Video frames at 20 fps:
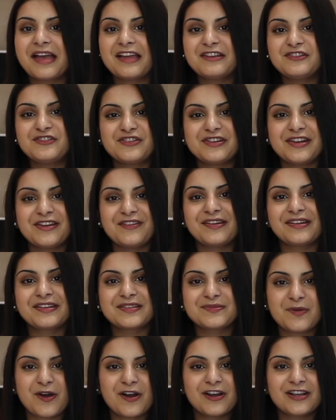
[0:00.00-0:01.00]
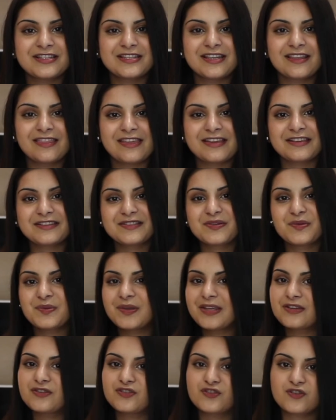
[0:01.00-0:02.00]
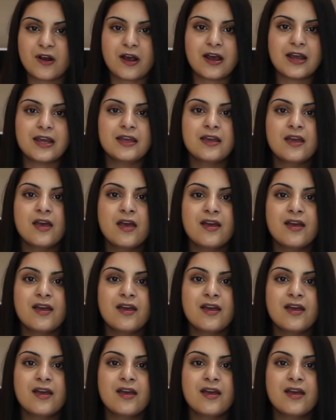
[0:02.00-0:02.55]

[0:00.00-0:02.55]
engineering as marketing things that we can try.